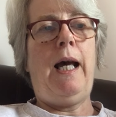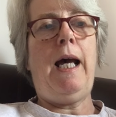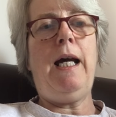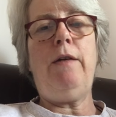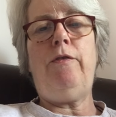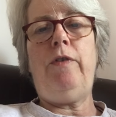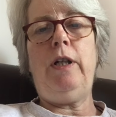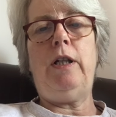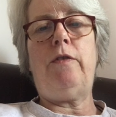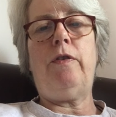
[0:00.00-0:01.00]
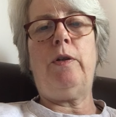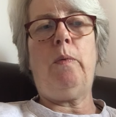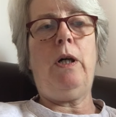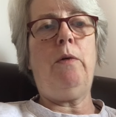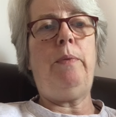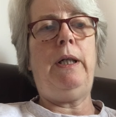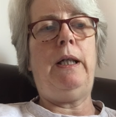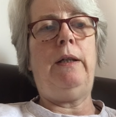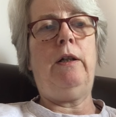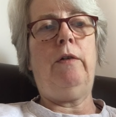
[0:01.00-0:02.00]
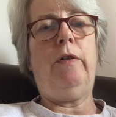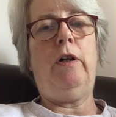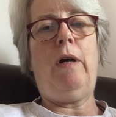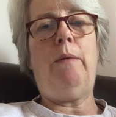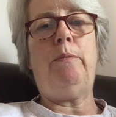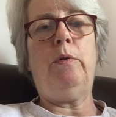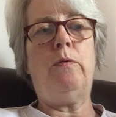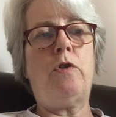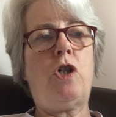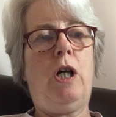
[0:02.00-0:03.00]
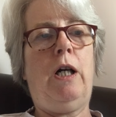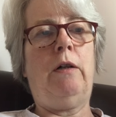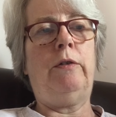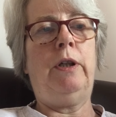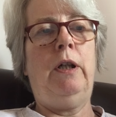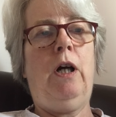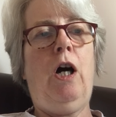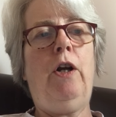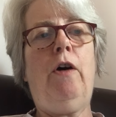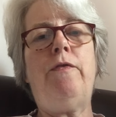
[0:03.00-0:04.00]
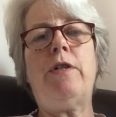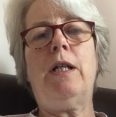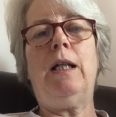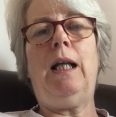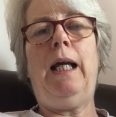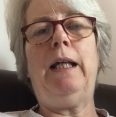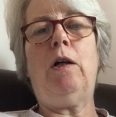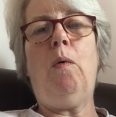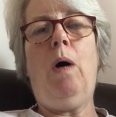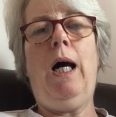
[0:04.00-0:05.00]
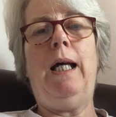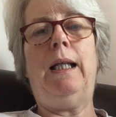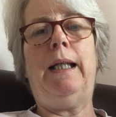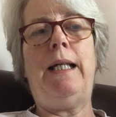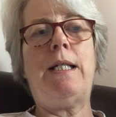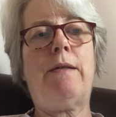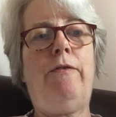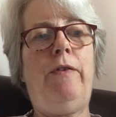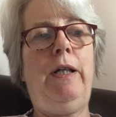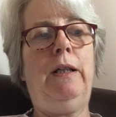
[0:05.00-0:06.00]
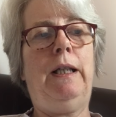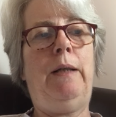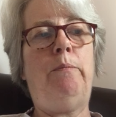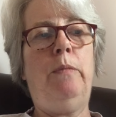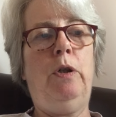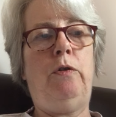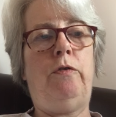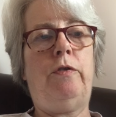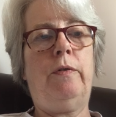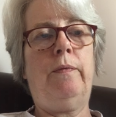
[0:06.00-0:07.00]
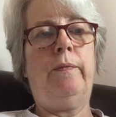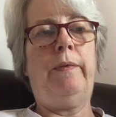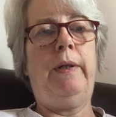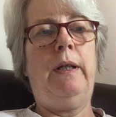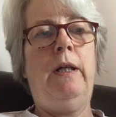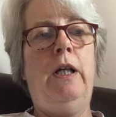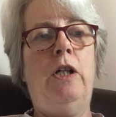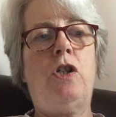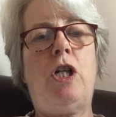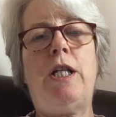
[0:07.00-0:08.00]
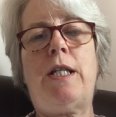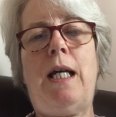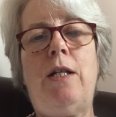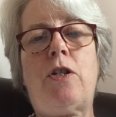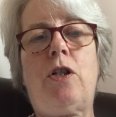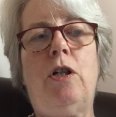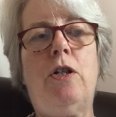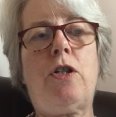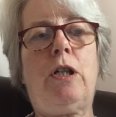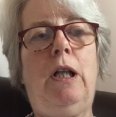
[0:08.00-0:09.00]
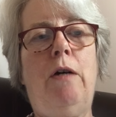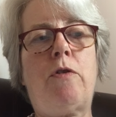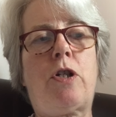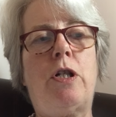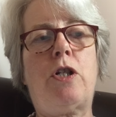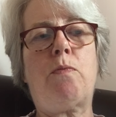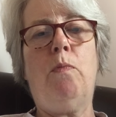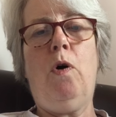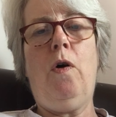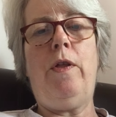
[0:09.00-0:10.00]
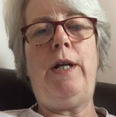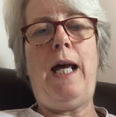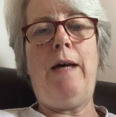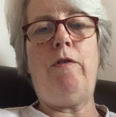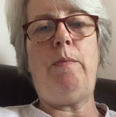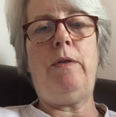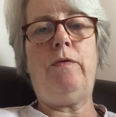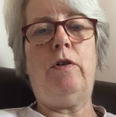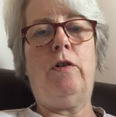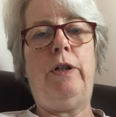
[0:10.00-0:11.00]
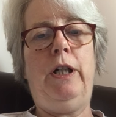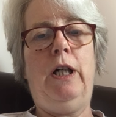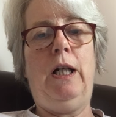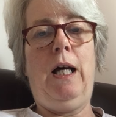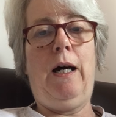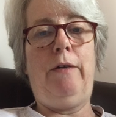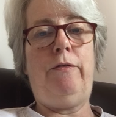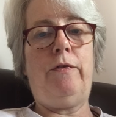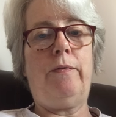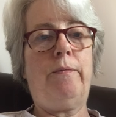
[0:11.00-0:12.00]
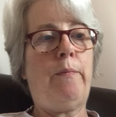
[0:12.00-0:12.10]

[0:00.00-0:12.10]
Anne feared for the well being of her unborn child and often lay quietly to feel him move. She sensed God's closeness more than ever before in her life.